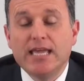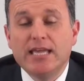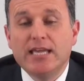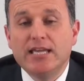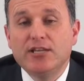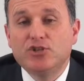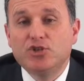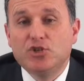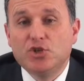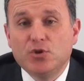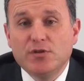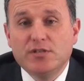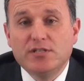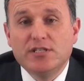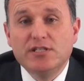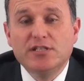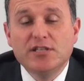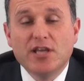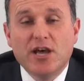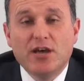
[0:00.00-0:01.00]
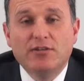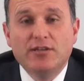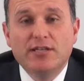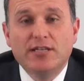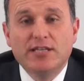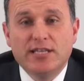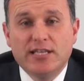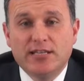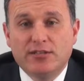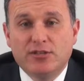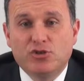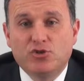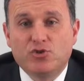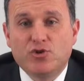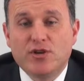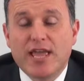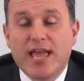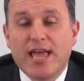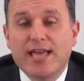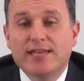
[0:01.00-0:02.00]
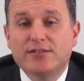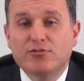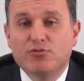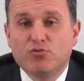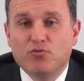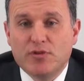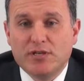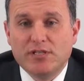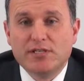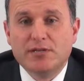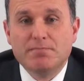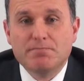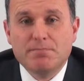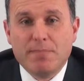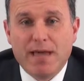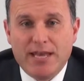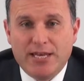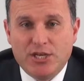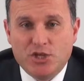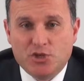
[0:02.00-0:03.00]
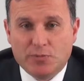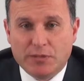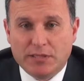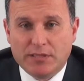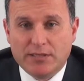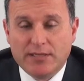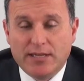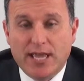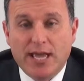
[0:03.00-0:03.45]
Insurance is known in the industry as risk management,